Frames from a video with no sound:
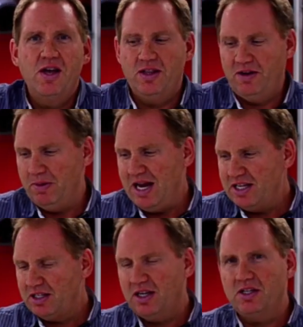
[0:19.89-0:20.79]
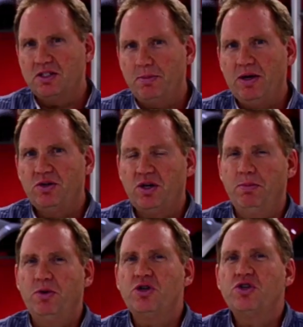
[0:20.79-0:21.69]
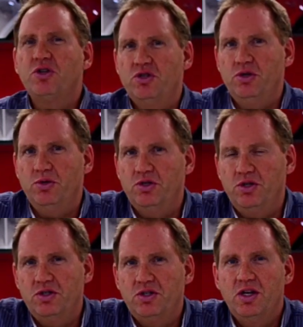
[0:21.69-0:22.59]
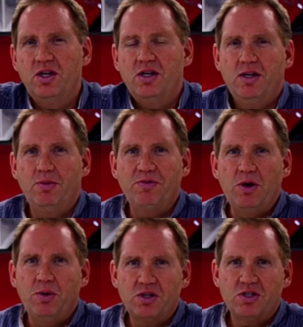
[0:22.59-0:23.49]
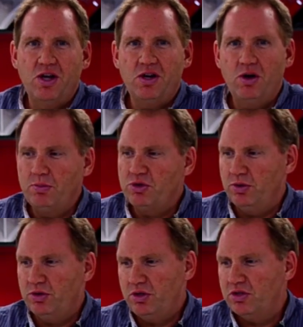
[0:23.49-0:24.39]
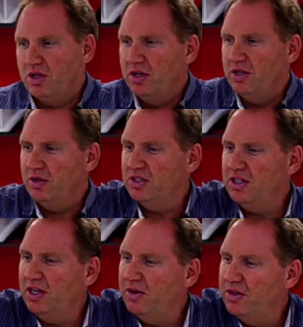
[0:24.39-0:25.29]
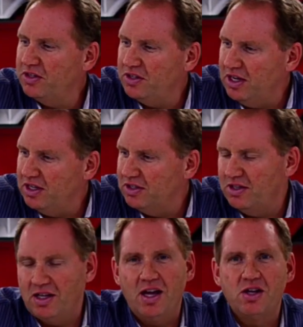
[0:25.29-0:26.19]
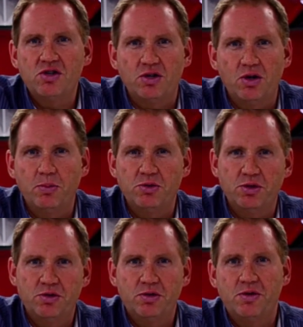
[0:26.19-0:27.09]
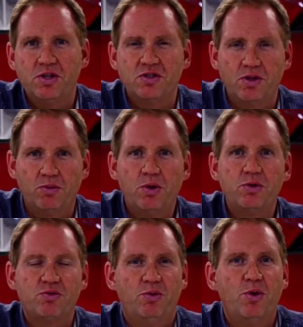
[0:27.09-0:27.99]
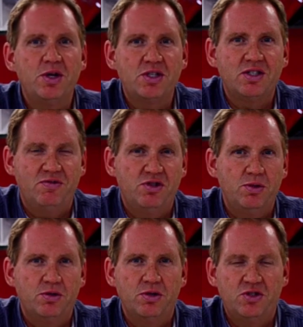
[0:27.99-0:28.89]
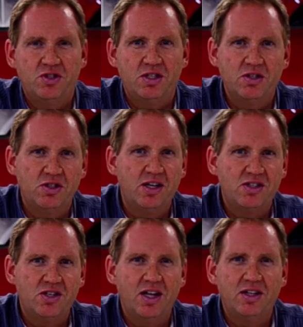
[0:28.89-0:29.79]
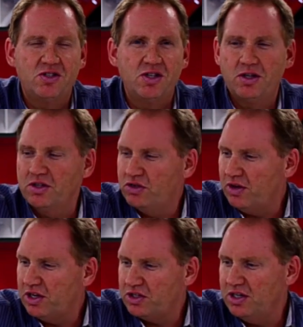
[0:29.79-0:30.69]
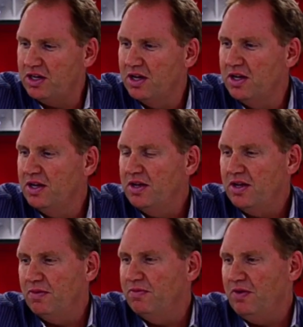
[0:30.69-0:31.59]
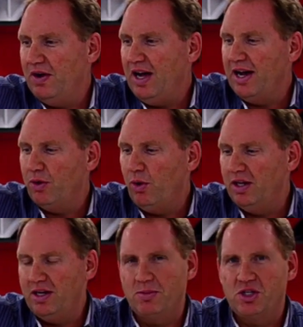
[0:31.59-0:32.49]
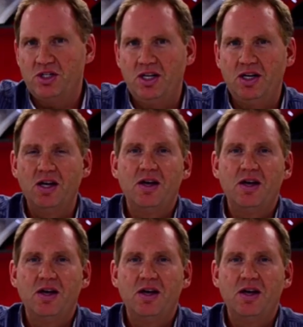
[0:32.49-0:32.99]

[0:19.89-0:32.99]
that have been asking us about commercial juicers. And we focus on home juicers. You can see here, this is the Angel home juicer. This is the Rolls-Royce of juicers. Solid stainless steel construction, very high quality machine.